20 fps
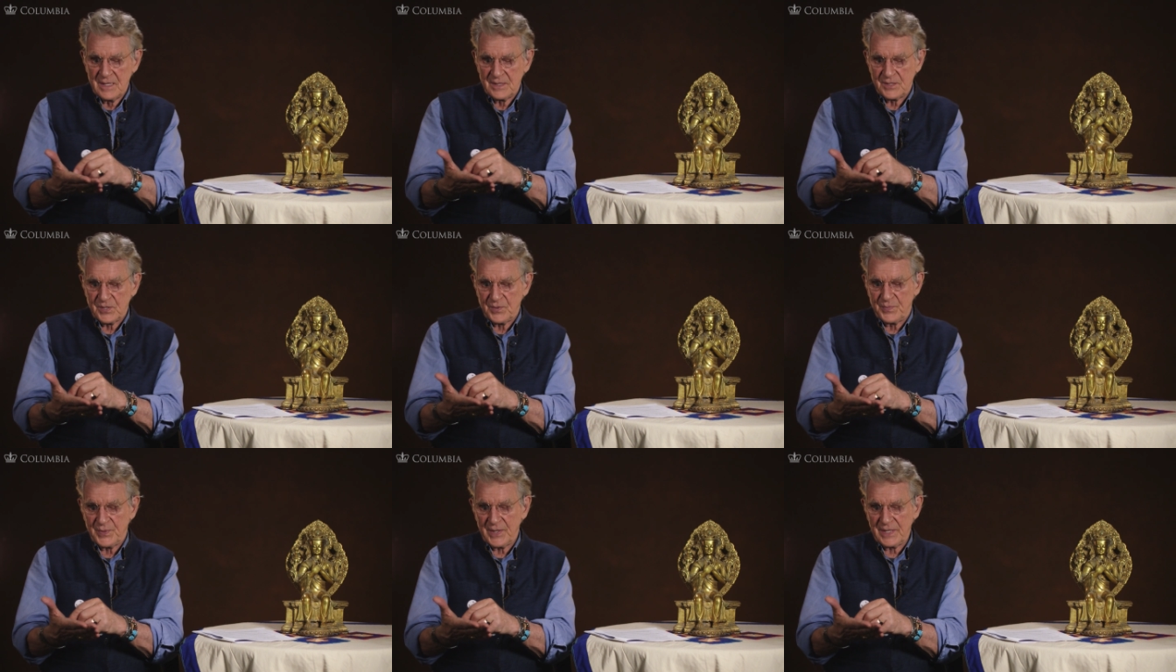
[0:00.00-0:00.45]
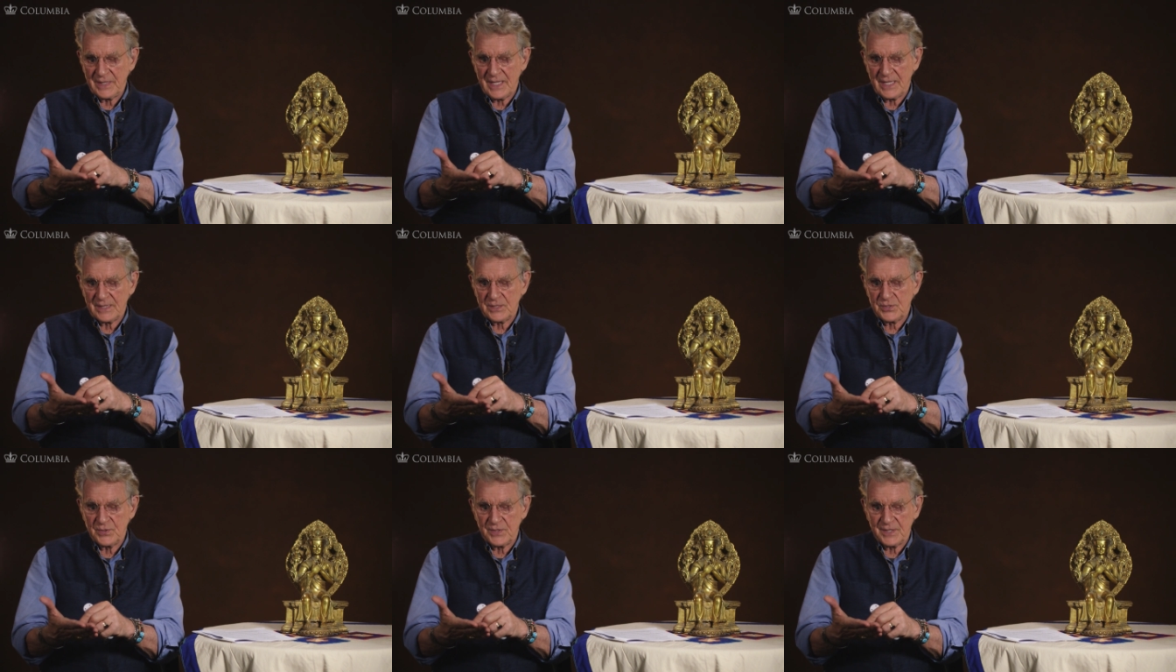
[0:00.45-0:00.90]
To bring
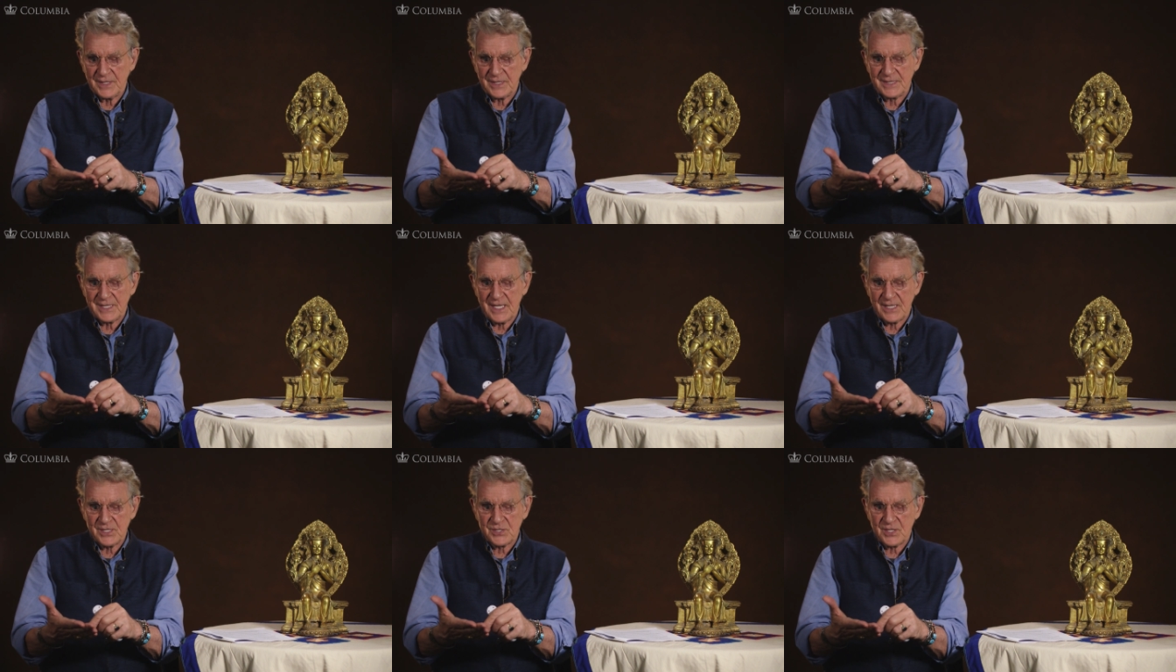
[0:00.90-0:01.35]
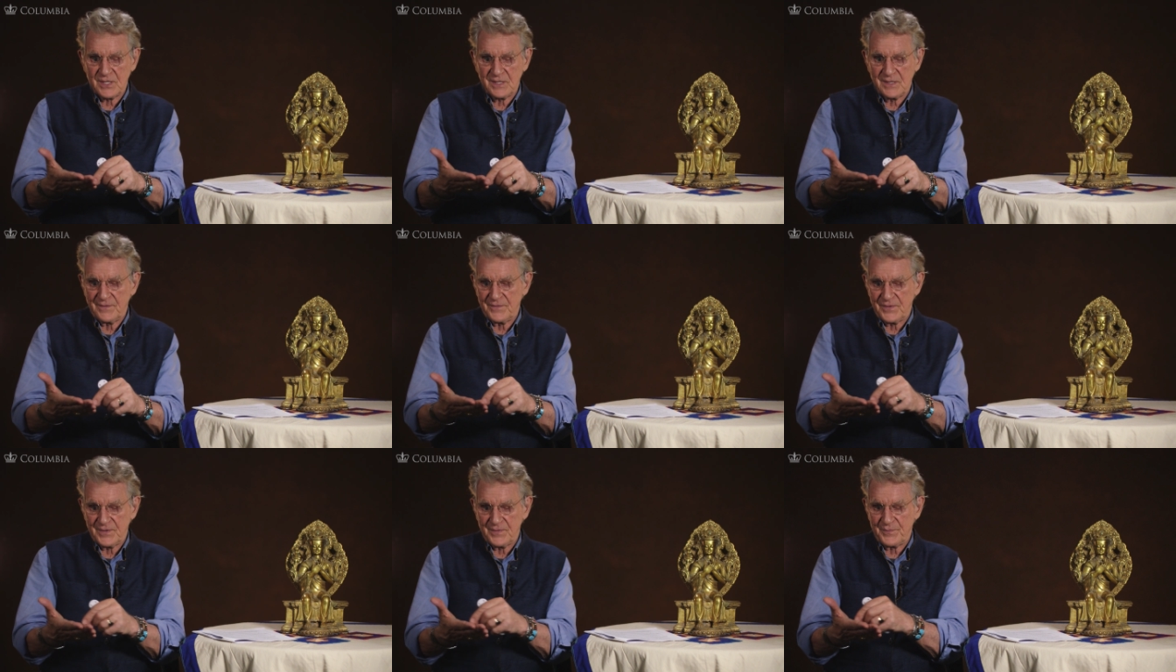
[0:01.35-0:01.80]
that to the attention
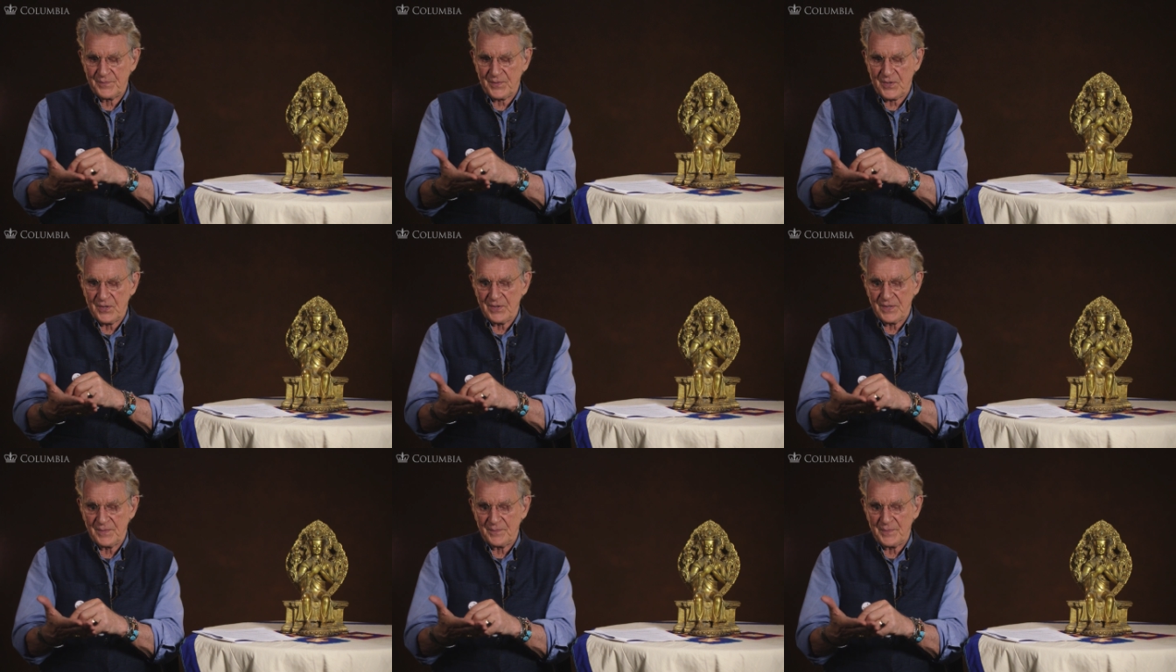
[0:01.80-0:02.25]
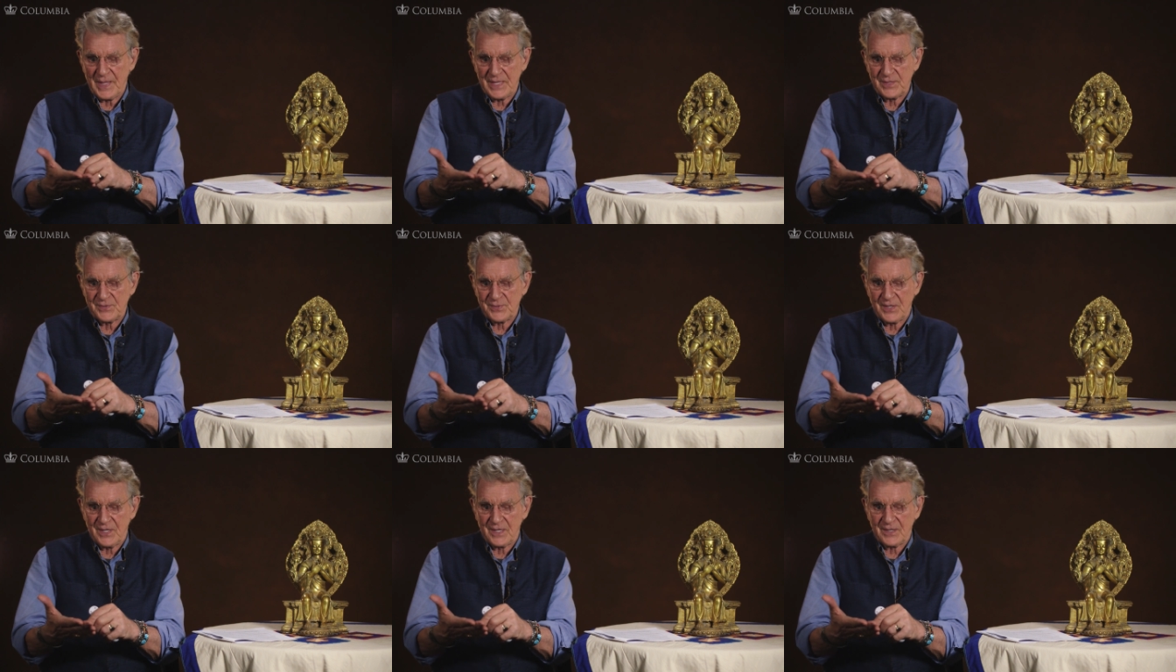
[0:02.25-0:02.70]
of the current
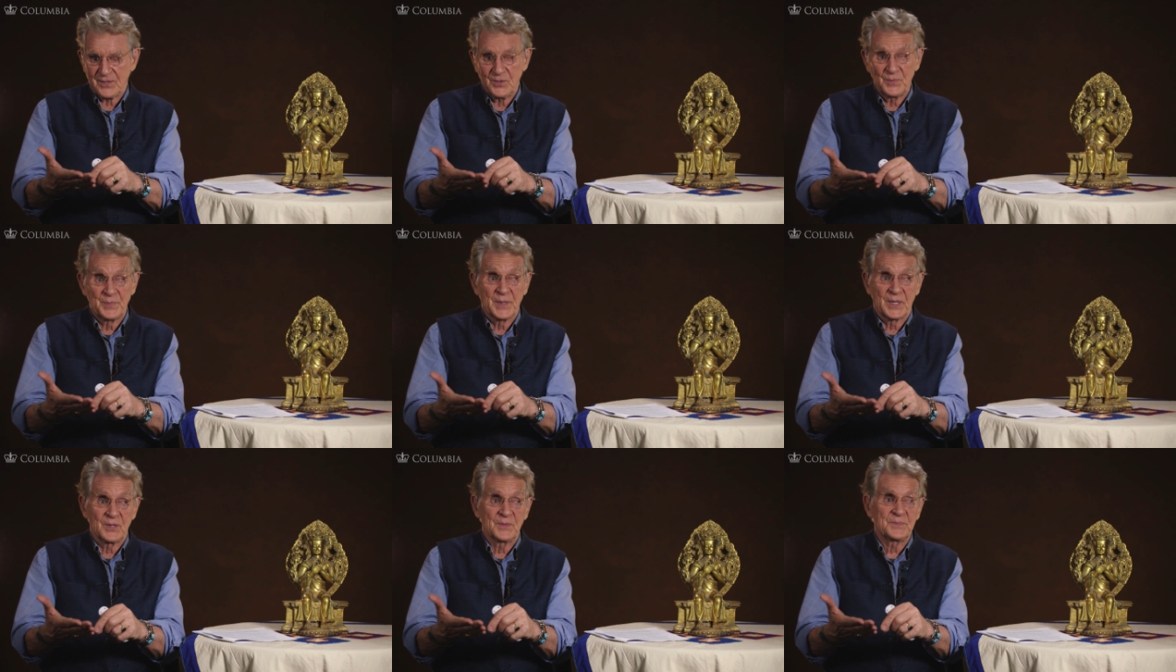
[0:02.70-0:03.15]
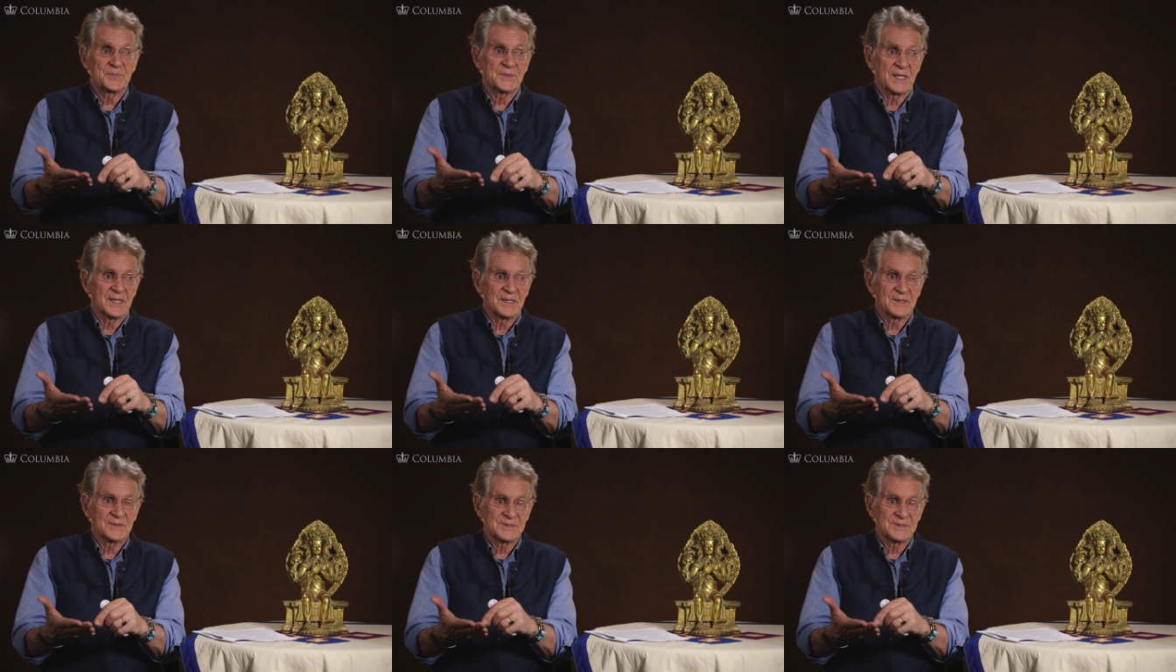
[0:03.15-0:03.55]
patriarch Upagupta,